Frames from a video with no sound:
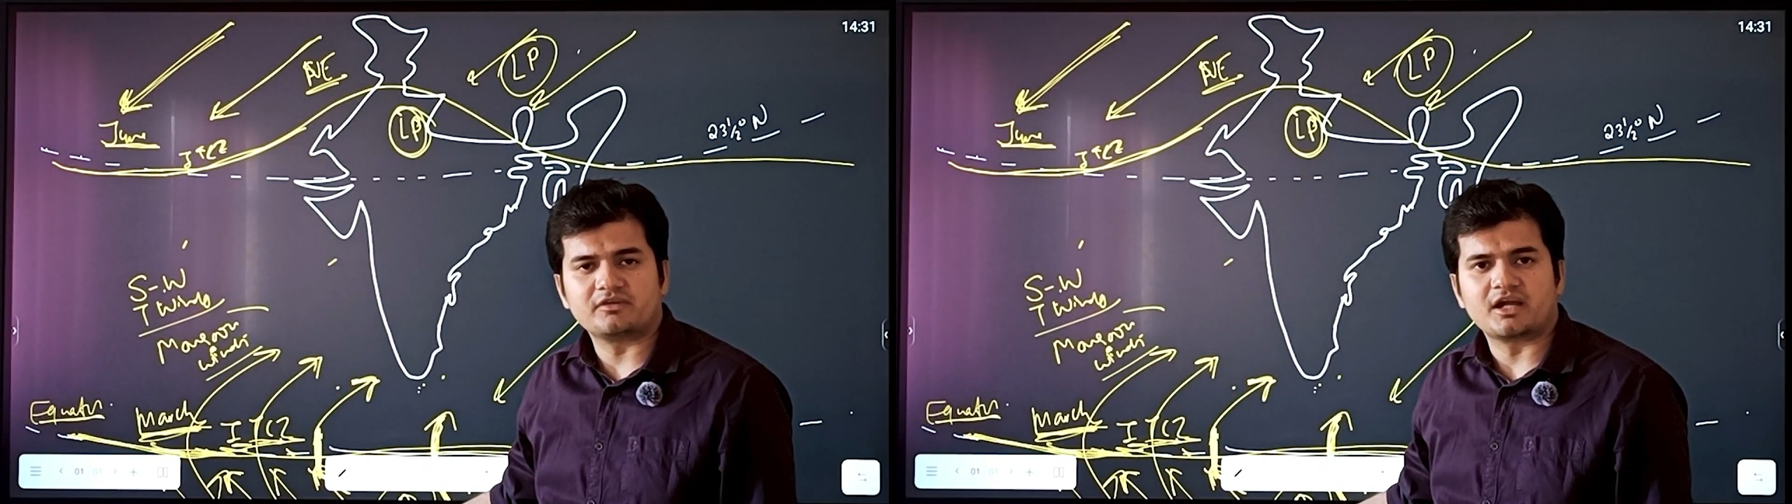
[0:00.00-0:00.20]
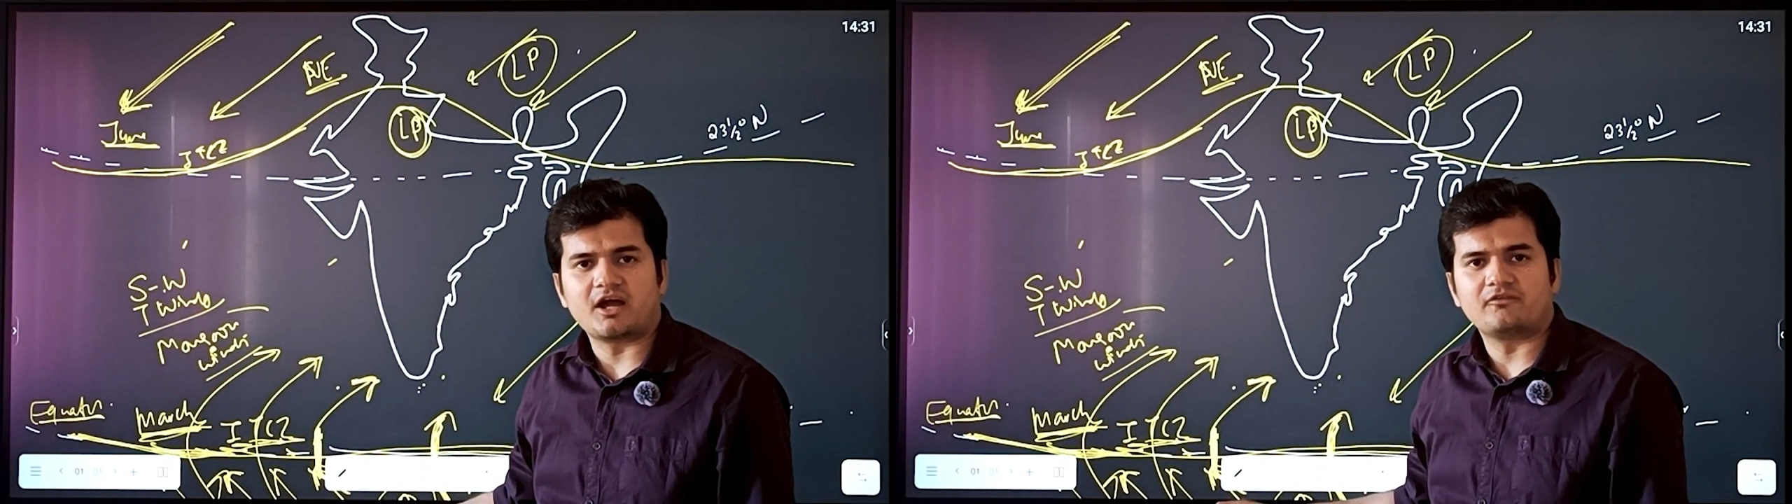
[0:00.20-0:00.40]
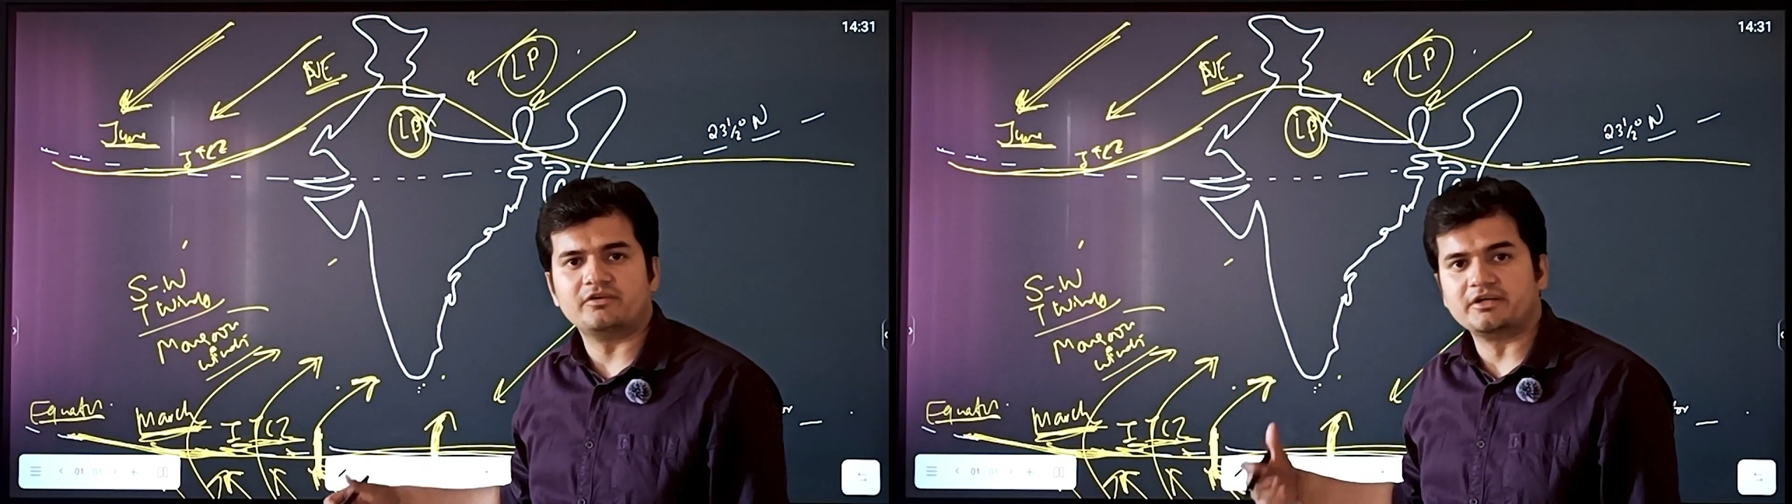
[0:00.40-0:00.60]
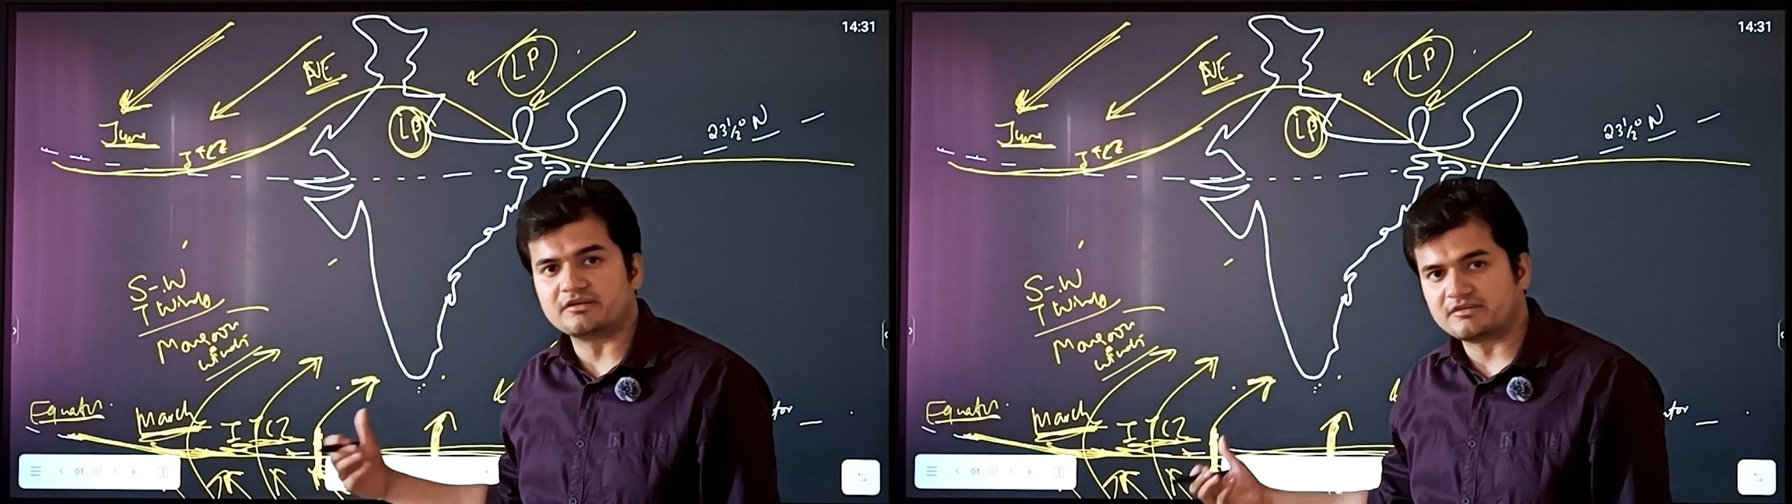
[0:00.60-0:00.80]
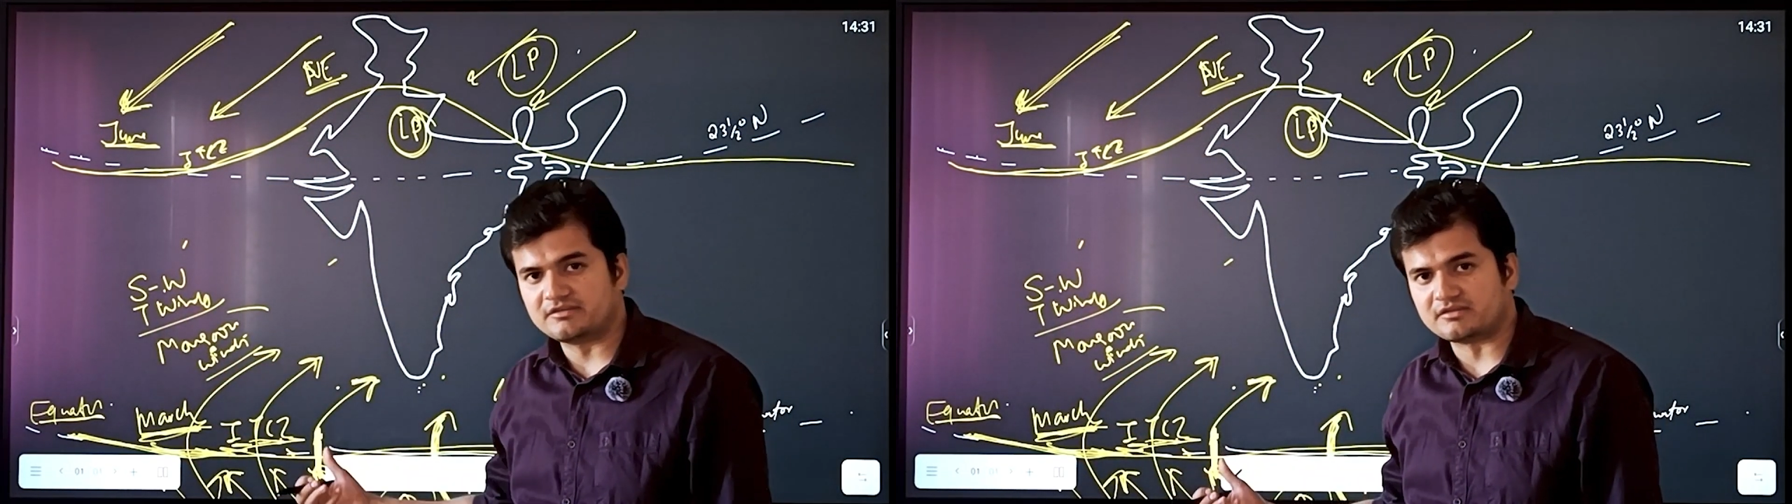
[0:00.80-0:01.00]
we have
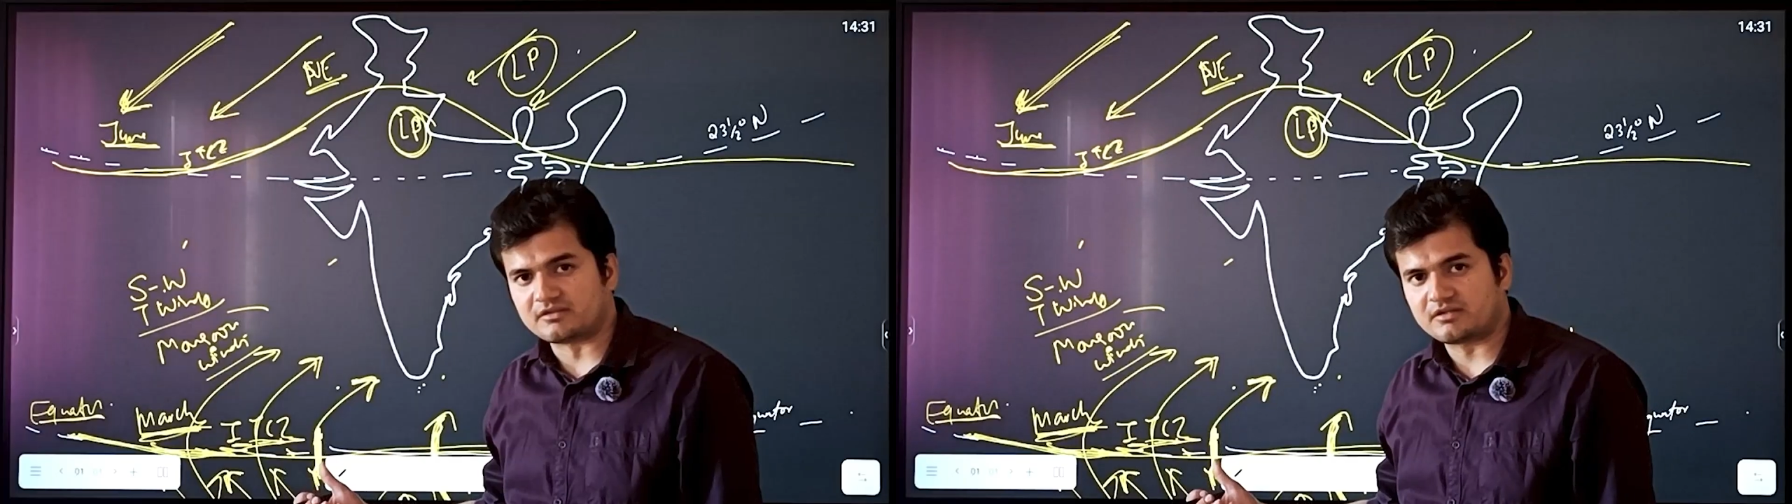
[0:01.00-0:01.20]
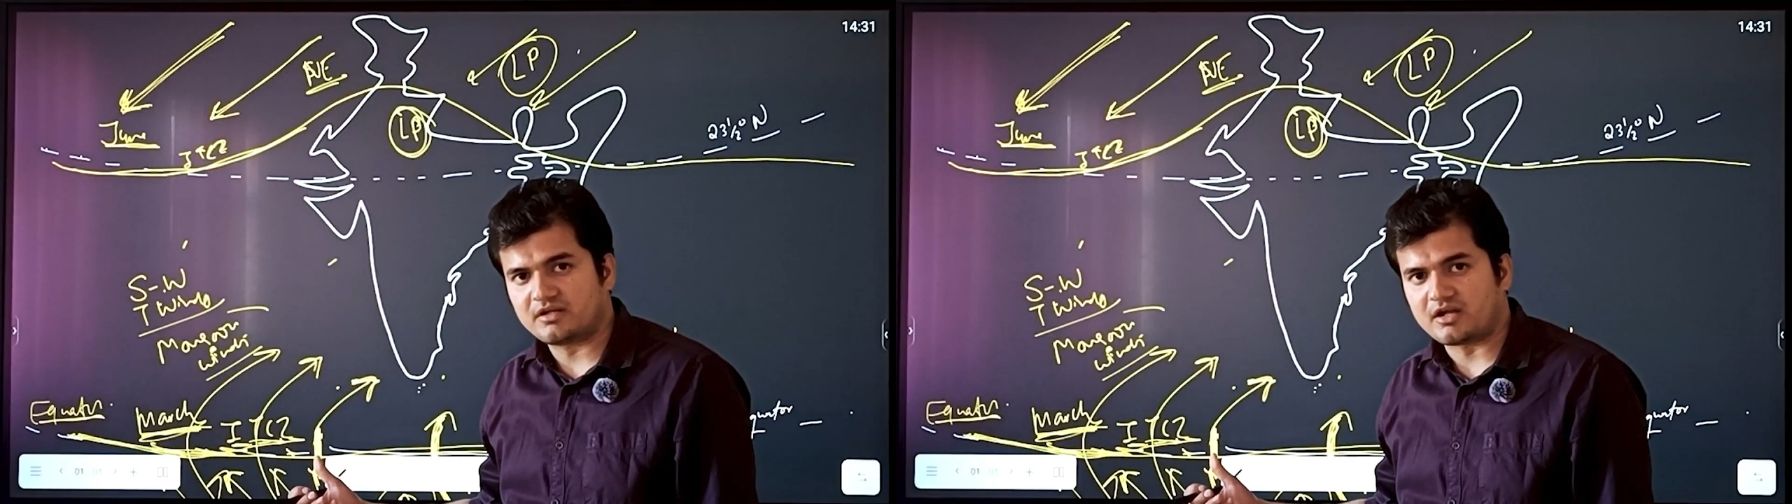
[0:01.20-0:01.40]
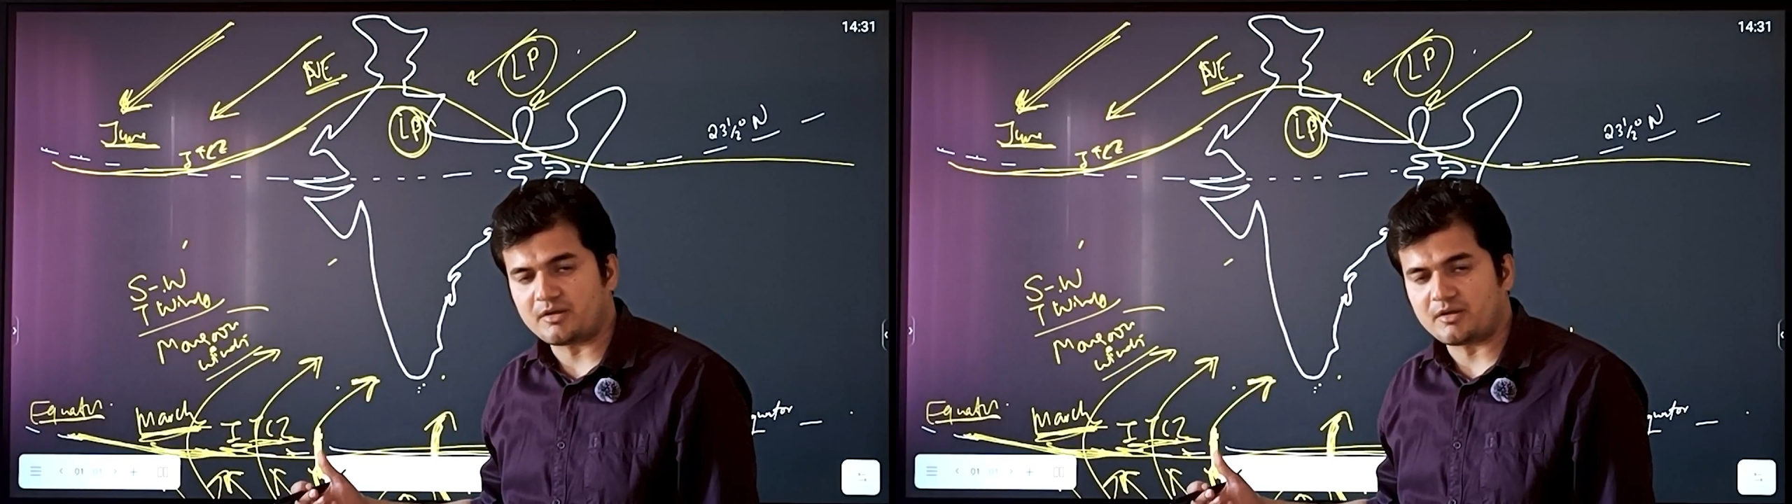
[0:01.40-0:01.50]
winter season.